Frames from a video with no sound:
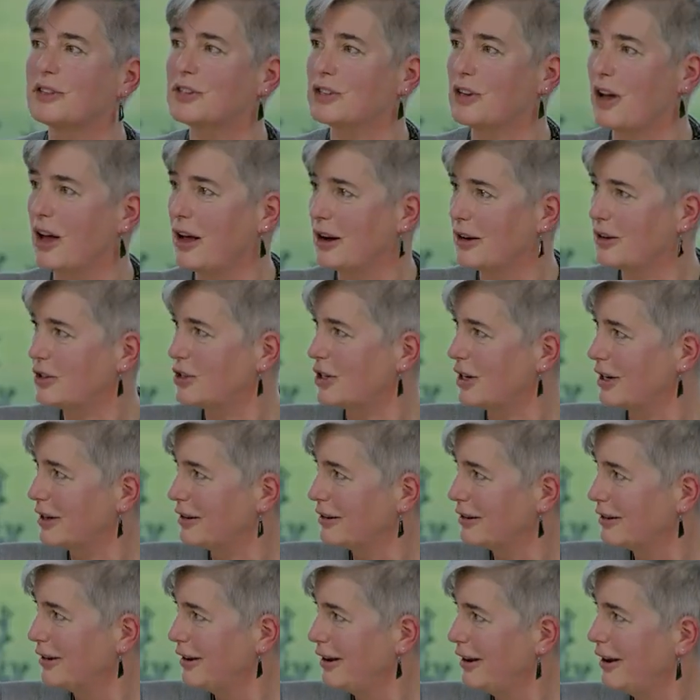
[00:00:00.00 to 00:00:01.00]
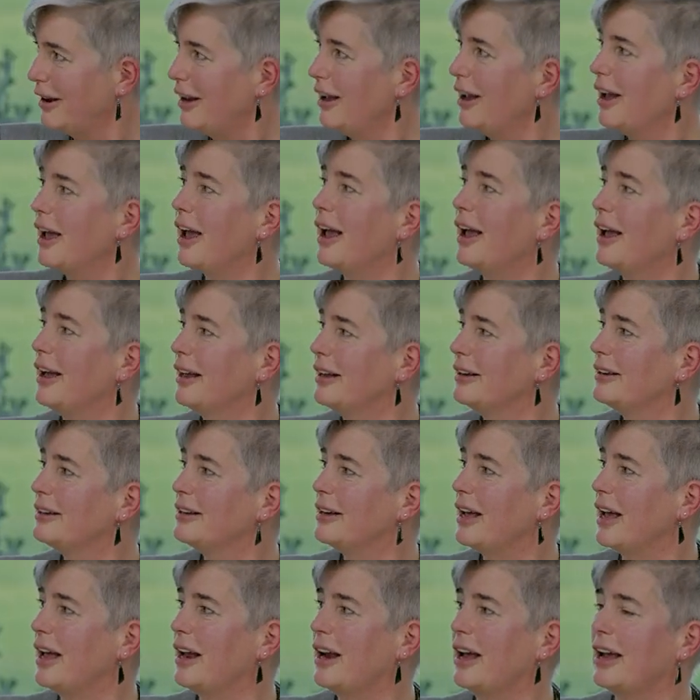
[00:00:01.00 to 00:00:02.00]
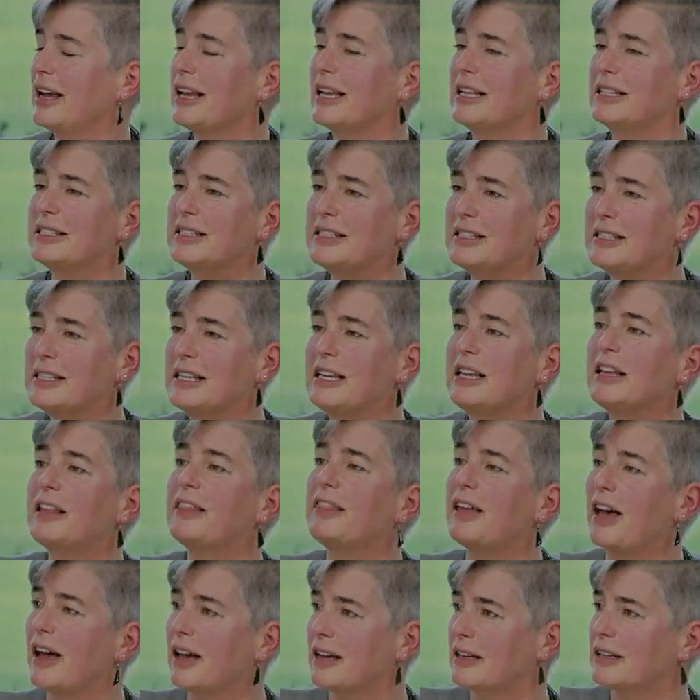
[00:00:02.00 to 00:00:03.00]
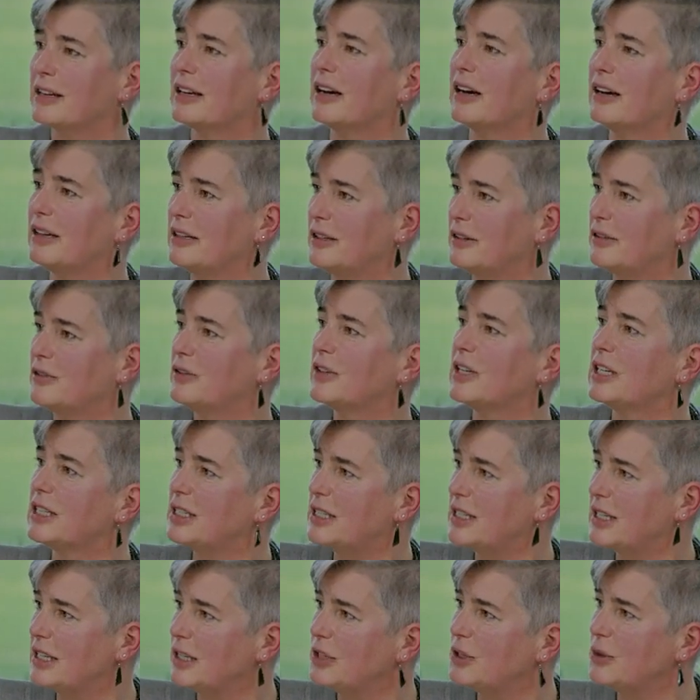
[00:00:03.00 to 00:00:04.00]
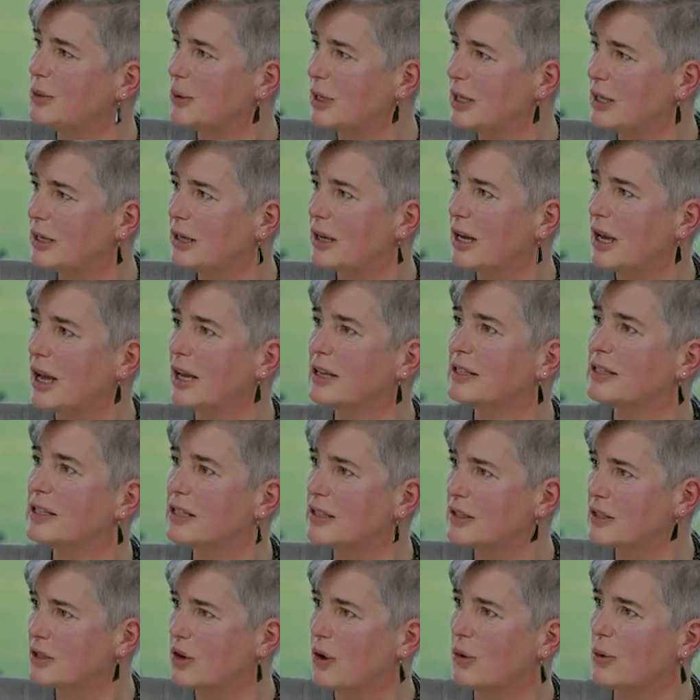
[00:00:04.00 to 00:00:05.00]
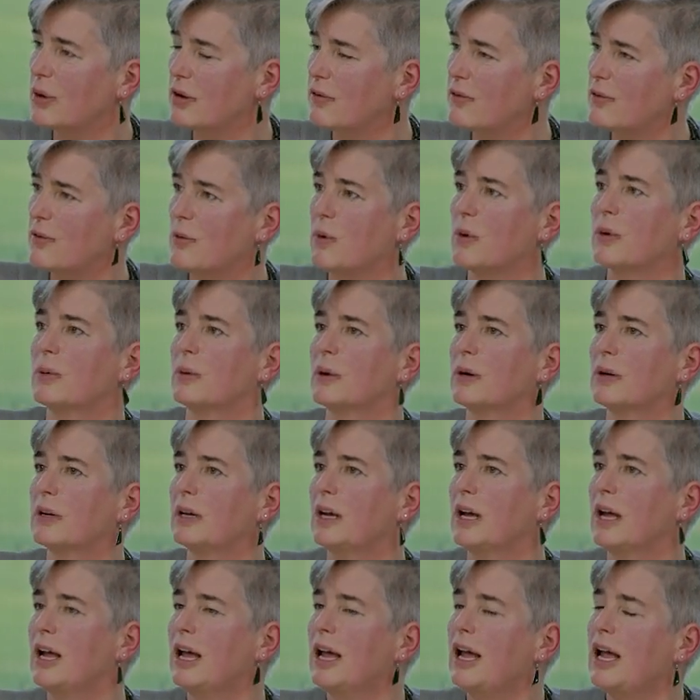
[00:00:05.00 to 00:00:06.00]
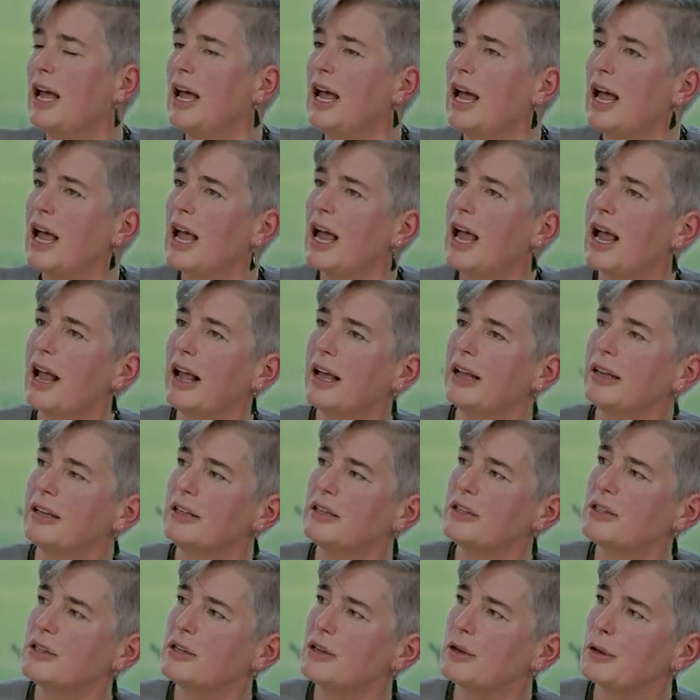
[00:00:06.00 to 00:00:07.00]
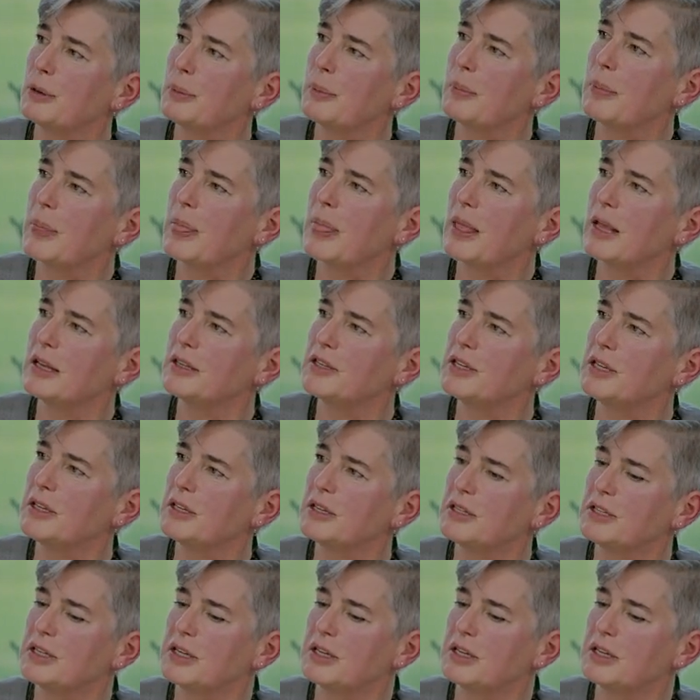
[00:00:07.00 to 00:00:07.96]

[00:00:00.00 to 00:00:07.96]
astonishing. And, and I can see that kind of continuing as it's going forward. And to,